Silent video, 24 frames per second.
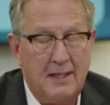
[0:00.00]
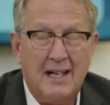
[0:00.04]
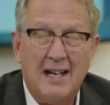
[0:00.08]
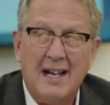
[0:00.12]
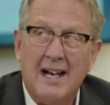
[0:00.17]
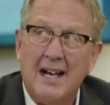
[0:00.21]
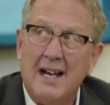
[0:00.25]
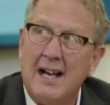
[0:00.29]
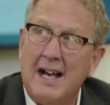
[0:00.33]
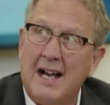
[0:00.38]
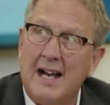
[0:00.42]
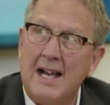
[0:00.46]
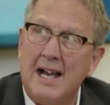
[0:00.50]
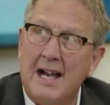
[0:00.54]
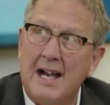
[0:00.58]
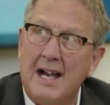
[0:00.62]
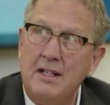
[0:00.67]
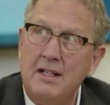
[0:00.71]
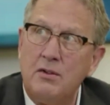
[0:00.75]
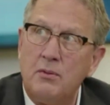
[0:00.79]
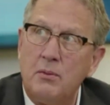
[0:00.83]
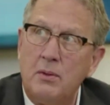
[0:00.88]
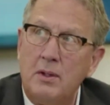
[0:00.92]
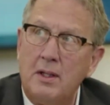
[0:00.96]
I
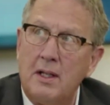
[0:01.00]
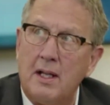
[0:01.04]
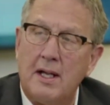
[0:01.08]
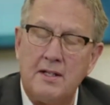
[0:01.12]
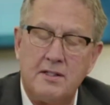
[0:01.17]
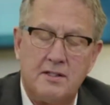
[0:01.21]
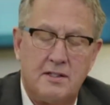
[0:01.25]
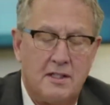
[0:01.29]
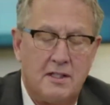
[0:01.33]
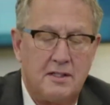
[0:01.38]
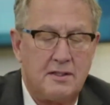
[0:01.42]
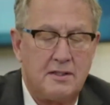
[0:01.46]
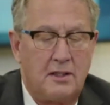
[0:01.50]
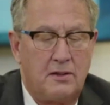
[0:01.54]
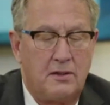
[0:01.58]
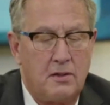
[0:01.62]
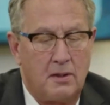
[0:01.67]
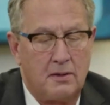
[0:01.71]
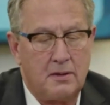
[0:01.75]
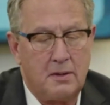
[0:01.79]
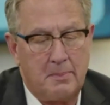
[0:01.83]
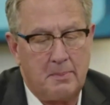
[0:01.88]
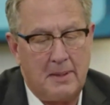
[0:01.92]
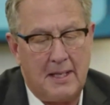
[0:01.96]
didn't realize this. They
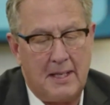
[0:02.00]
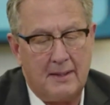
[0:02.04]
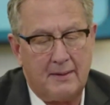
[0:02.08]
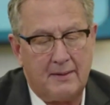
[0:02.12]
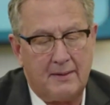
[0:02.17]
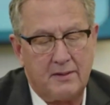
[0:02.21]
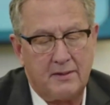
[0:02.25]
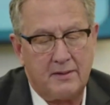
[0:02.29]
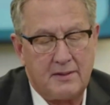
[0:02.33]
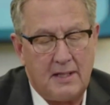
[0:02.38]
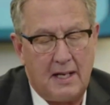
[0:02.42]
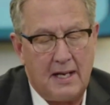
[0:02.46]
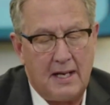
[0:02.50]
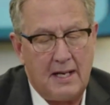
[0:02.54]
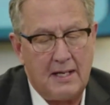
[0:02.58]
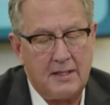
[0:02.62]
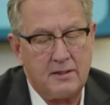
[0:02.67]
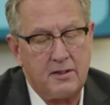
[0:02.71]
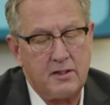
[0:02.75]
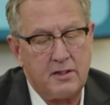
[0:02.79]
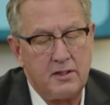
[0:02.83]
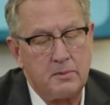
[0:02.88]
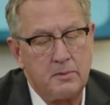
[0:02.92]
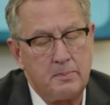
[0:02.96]
talked about the size
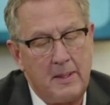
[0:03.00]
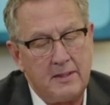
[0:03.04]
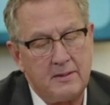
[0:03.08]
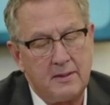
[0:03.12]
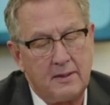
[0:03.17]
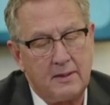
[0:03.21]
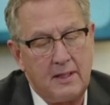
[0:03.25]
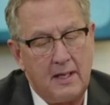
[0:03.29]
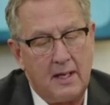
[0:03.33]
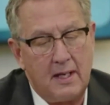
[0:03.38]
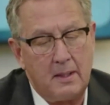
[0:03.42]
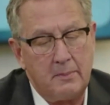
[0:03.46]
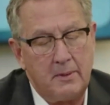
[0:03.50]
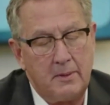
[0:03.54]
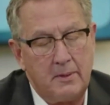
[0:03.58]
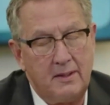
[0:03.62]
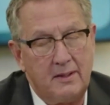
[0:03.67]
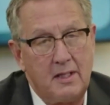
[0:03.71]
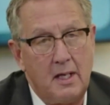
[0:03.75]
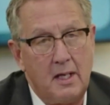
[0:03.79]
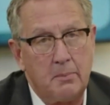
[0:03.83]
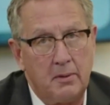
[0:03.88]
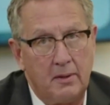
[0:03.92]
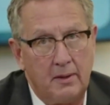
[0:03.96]
of the space economy
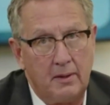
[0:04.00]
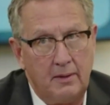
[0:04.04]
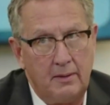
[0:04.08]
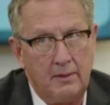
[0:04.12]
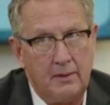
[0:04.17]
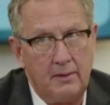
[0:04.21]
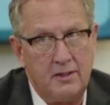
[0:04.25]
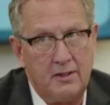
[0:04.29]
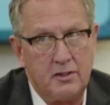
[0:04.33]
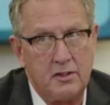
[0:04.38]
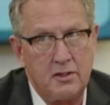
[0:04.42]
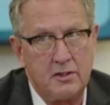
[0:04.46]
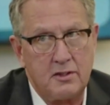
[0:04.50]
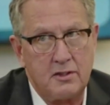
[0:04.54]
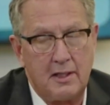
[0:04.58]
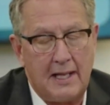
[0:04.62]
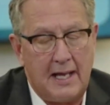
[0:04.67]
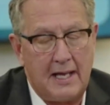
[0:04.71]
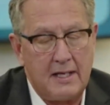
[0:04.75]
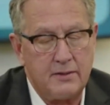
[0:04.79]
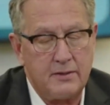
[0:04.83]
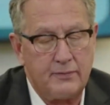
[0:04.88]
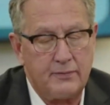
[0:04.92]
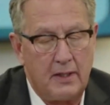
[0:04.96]
doubling in just the
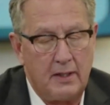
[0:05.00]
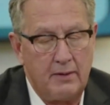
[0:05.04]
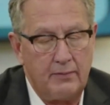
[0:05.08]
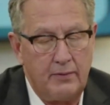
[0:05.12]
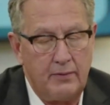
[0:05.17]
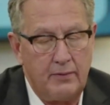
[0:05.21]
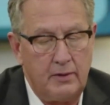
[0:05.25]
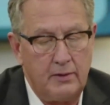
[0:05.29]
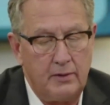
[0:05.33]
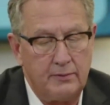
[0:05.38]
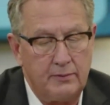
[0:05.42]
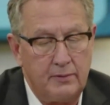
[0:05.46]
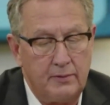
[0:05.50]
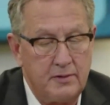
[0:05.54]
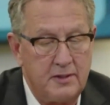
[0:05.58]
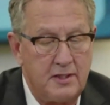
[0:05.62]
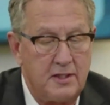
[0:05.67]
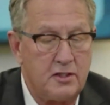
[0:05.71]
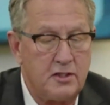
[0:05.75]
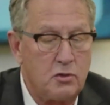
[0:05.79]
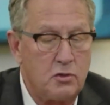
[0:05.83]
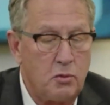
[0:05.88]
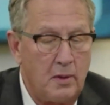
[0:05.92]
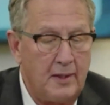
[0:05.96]
last 5 years.
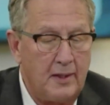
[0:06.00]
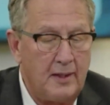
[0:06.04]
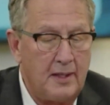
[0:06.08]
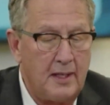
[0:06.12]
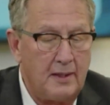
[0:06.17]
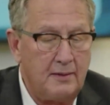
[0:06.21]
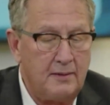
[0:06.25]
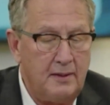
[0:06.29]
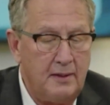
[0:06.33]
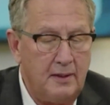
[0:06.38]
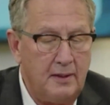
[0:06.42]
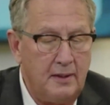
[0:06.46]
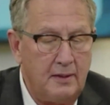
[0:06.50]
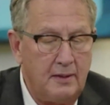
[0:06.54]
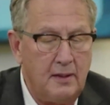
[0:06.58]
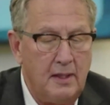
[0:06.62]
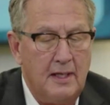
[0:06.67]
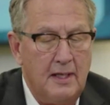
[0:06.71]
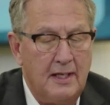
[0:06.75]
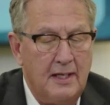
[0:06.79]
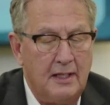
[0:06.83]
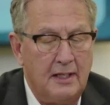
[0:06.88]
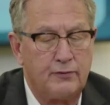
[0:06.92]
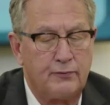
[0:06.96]
Since 2019,
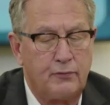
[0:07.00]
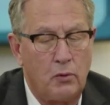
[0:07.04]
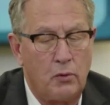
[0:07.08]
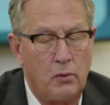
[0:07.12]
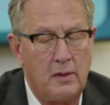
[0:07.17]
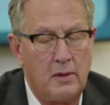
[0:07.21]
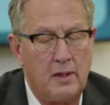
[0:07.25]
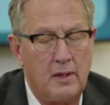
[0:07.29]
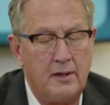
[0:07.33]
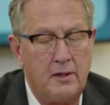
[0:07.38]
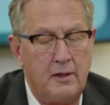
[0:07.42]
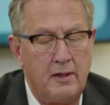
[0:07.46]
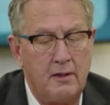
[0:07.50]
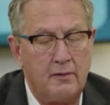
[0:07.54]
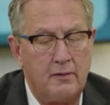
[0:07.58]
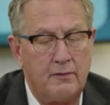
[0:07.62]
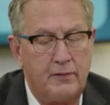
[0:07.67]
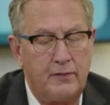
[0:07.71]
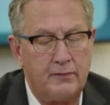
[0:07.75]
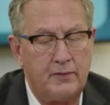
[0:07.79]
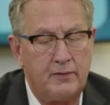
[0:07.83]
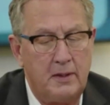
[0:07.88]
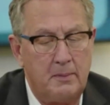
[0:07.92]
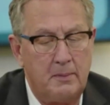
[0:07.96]
it's
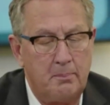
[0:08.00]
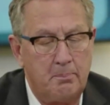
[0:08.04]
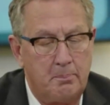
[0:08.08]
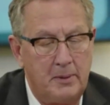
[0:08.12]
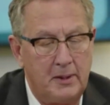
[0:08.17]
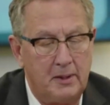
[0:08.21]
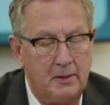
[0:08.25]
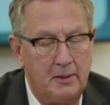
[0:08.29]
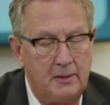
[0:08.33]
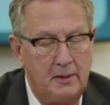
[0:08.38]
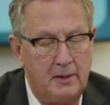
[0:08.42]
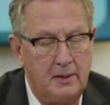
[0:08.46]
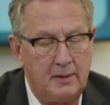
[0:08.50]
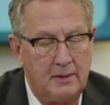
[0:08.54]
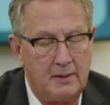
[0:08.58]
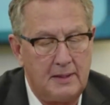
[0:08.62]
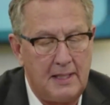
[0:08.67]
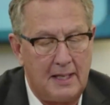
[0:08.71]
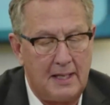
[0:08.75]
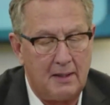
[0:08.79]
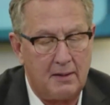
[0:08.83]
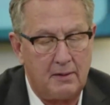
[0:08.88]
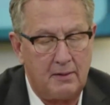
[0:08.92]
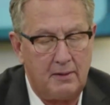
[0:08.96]
$450 billion
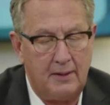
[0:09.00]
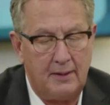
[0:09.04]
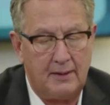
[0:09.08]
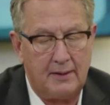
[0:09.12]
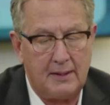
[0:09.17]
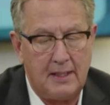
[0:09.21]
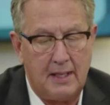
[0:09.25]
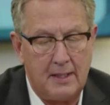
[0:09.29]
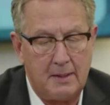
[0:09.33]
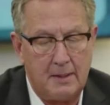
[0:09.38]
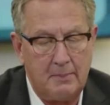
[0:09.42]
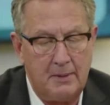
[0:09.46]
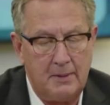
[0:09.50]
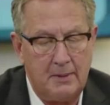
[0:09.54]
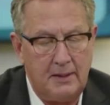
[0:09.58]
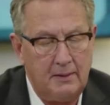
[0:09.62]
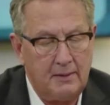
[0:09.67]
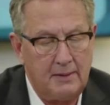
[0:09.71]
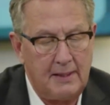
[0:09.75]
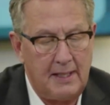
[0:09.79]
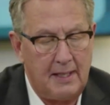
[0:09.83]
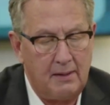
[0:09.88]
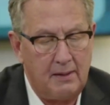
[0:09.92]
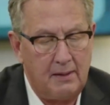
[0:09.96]
economy
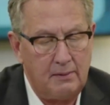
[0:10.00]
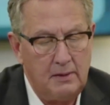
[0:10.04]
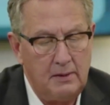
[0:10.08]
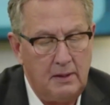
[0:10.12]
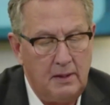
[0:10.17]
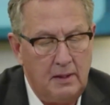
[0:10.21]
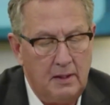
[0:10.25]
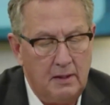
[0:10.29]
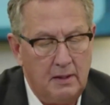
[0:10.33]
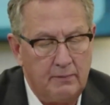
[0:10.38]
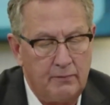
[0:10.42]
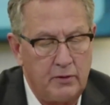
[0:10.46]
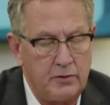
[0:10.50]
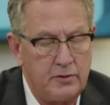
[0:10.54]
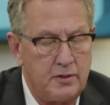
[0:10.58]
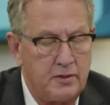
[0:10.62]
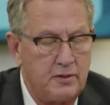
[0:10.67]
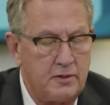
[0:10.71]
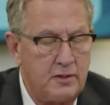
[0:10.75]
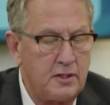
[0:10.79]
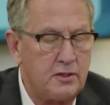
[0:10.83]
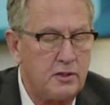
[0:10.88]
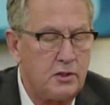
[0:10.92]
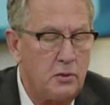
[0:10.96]
now versus
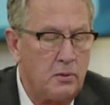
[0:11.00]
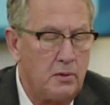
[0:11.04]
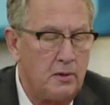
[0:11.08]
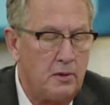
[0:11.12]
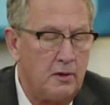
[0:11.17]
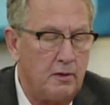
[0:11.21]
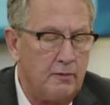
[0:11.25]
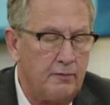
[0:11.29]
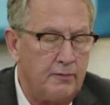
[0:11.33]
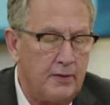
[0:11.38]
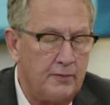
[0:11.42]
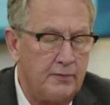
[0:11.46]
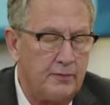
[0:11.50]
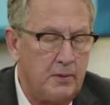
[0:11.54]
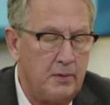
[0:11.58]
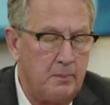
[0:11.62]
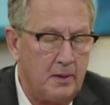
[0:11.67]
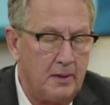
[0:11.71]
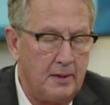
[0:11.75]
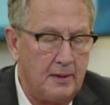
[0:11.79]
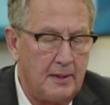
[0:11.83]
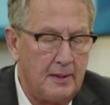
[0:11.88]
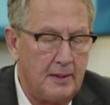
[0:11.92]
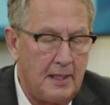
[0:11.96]
just $250
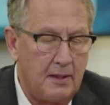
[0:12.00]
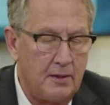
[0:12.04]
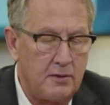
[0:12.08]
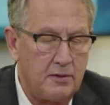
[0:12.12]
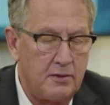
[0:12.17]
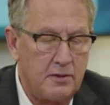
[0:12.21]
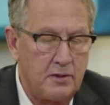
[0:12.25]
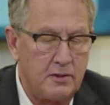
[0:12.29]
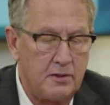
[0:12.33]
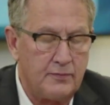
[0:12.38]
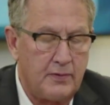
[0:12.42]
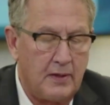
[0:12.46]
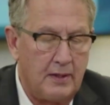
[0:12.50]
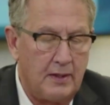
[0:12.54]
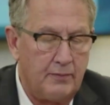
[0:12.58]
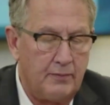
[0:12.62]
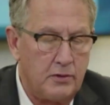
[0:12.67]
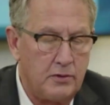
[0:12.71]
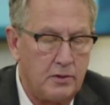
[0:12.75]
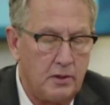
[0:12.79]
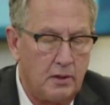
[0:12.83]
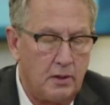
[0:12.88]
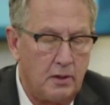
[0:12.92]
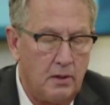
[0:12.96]
million just 5
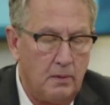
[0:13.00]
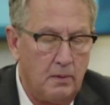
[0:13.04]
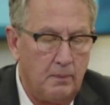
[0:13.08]
years ago.